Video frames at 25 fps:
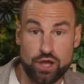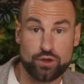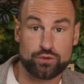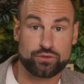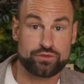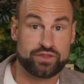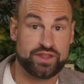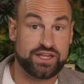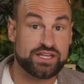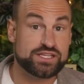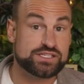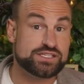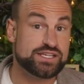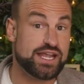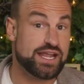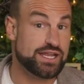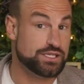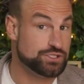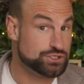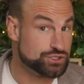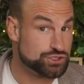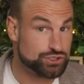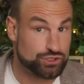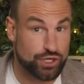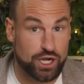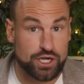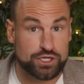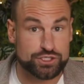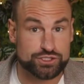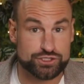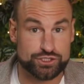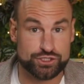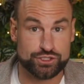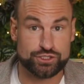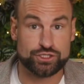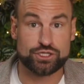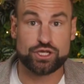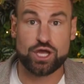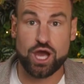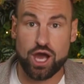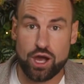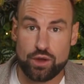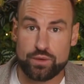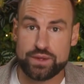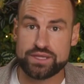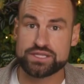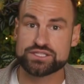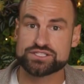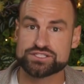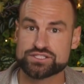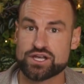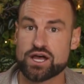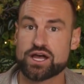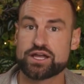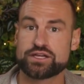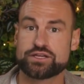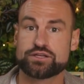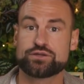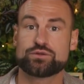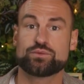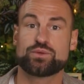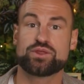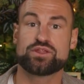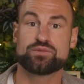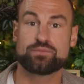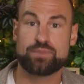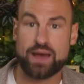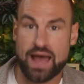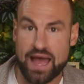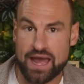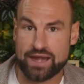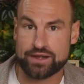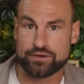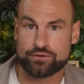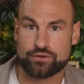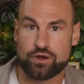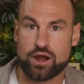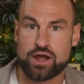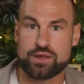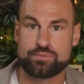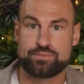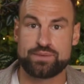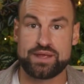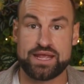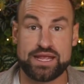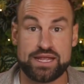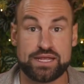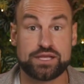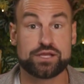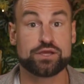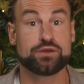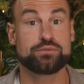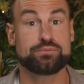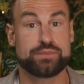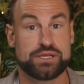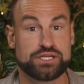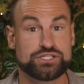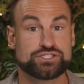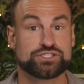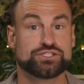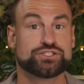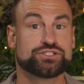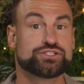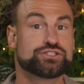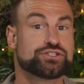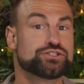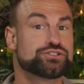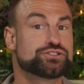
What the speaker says: this instruction coincided with Panerai being commissioned to